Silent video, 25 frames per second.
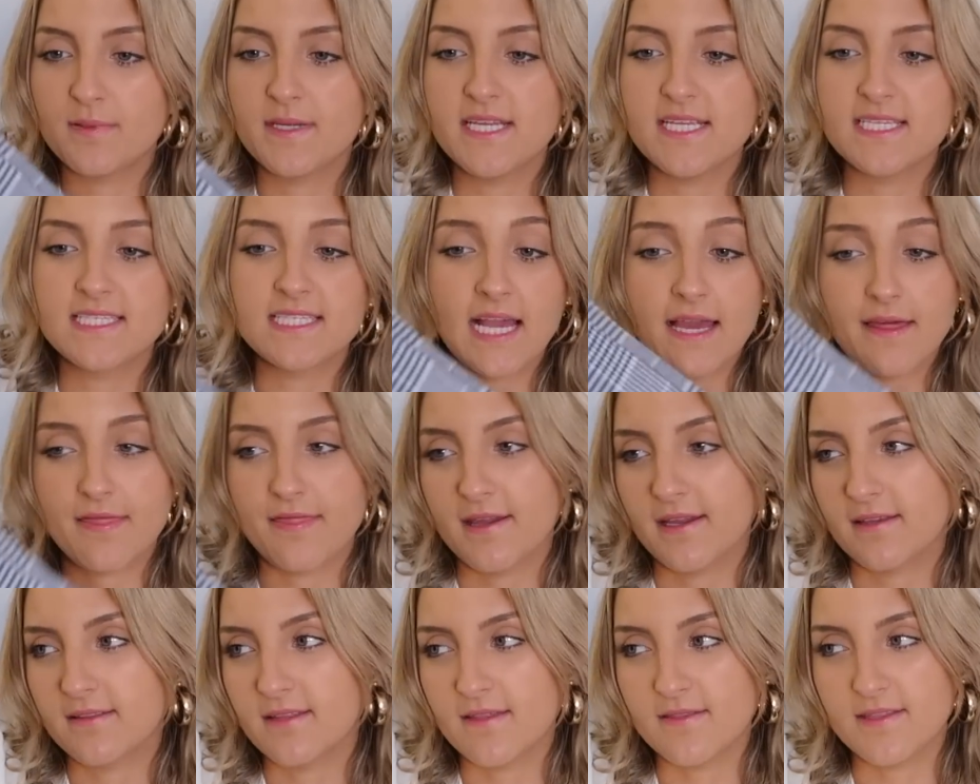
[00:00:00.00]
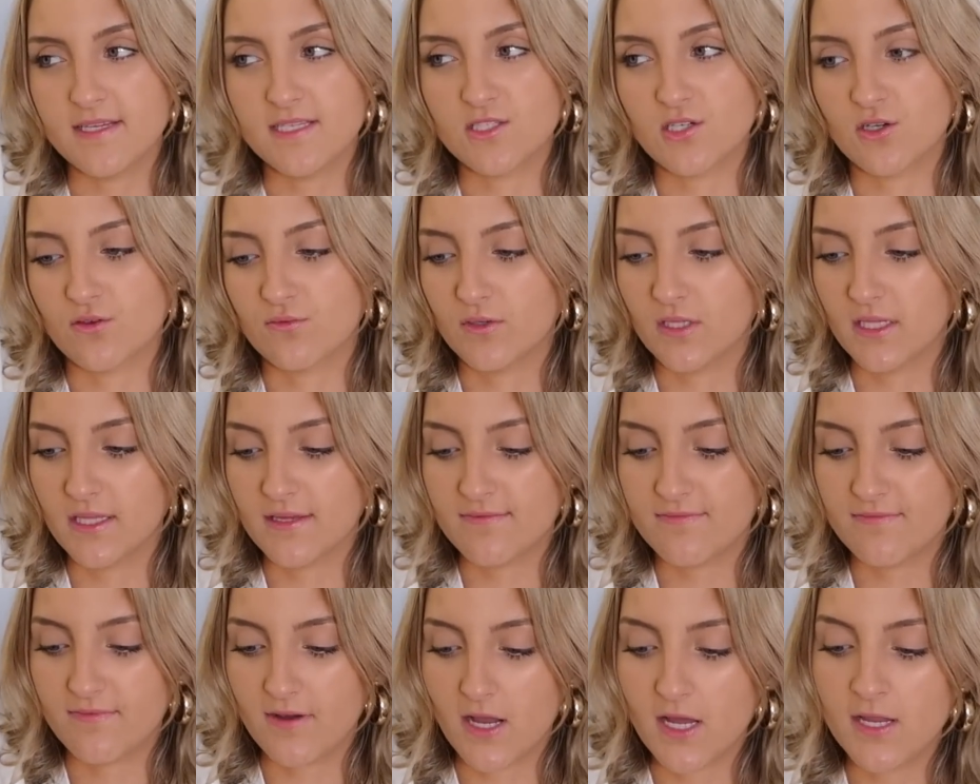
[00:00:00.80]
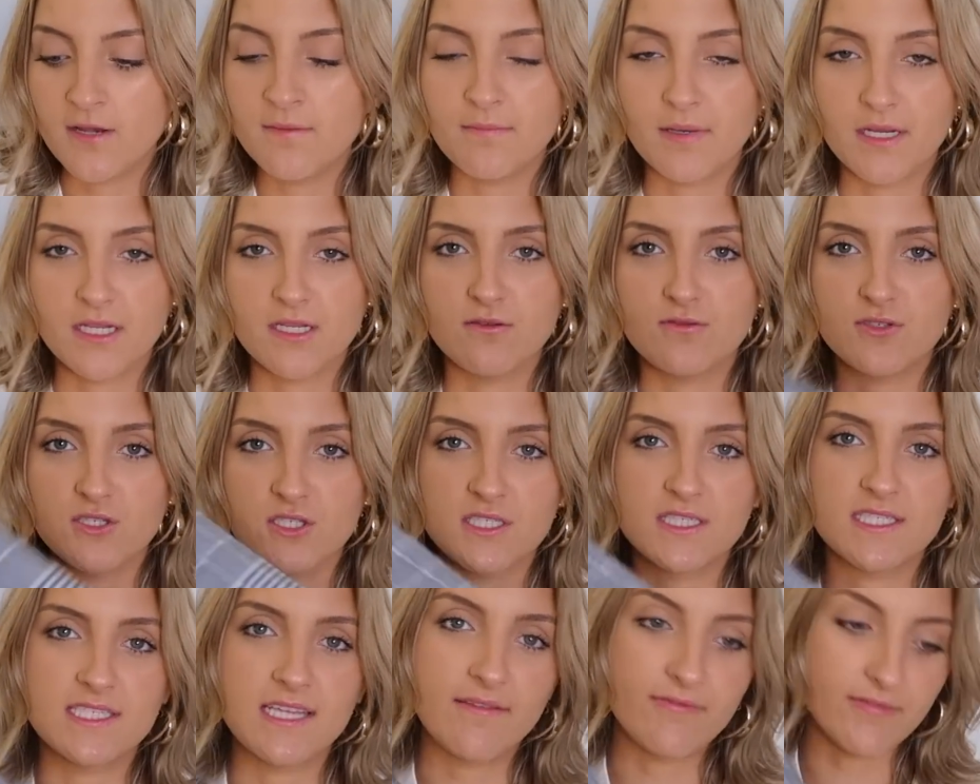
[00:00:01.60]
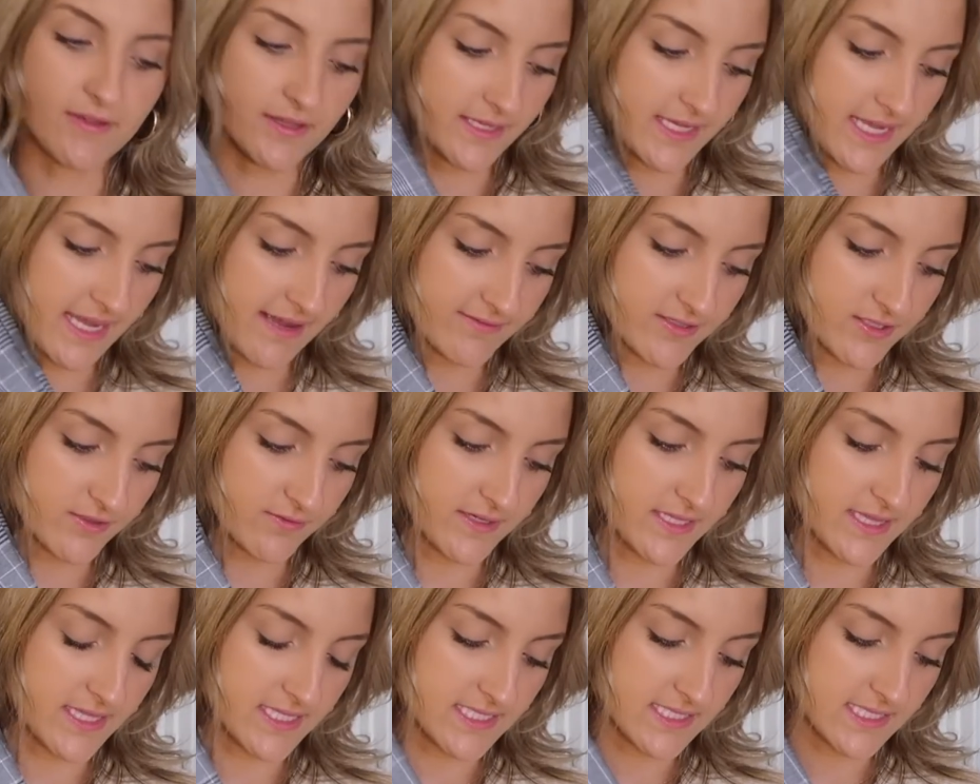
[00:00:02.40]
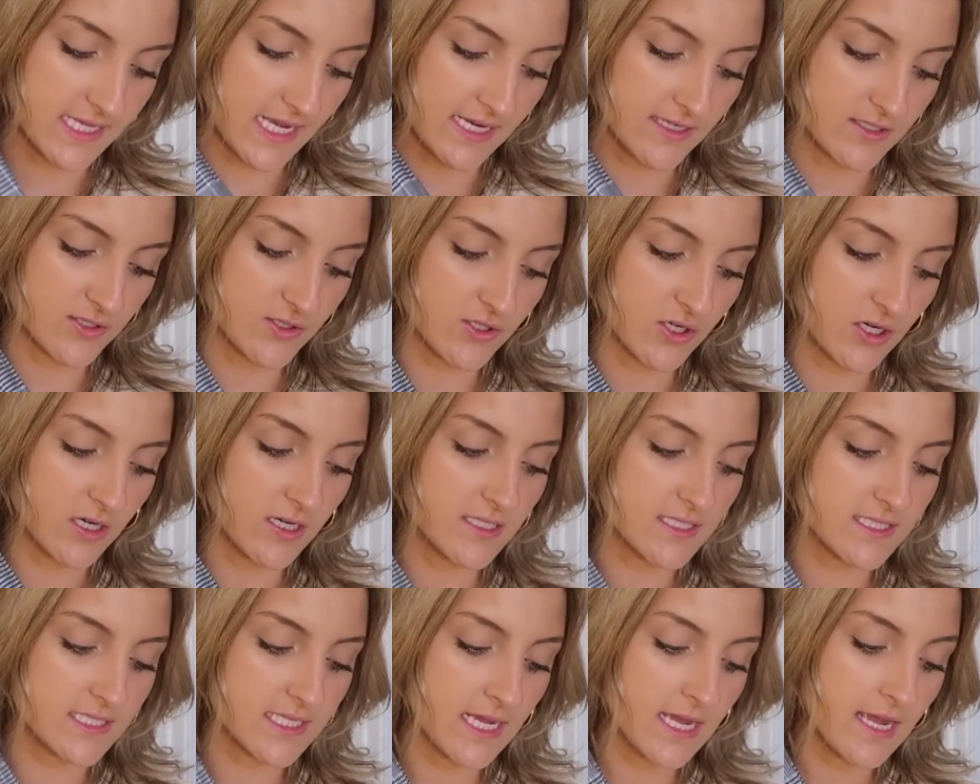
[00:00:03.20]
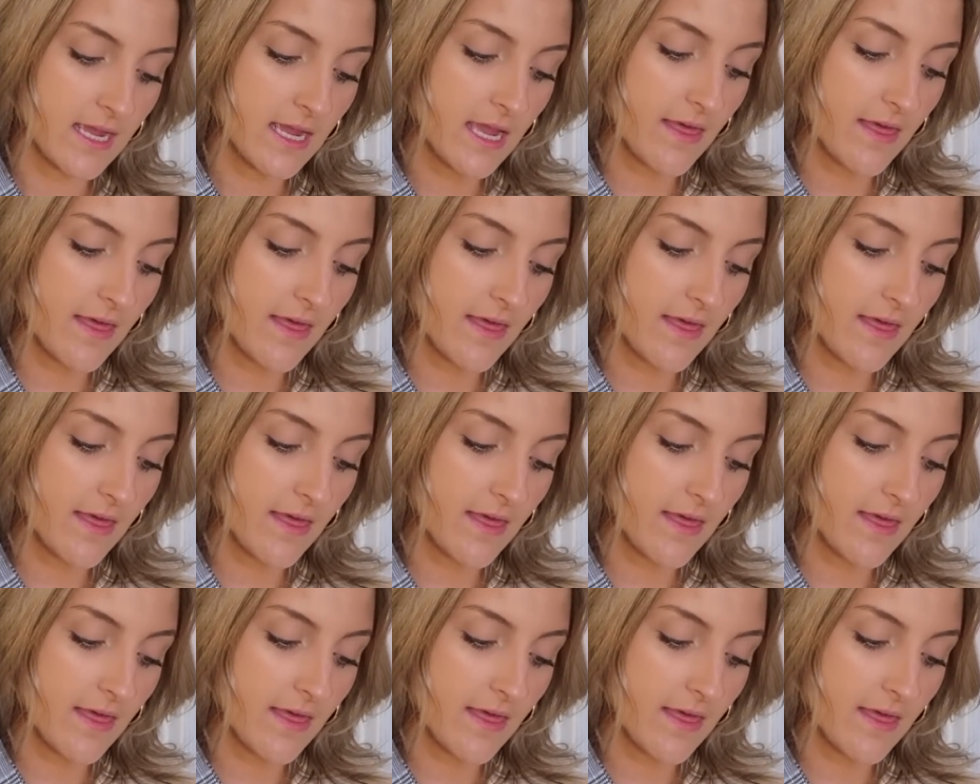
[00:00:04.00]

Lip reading: piece, I think that these are really fun, but you just definitely have to read the size charts.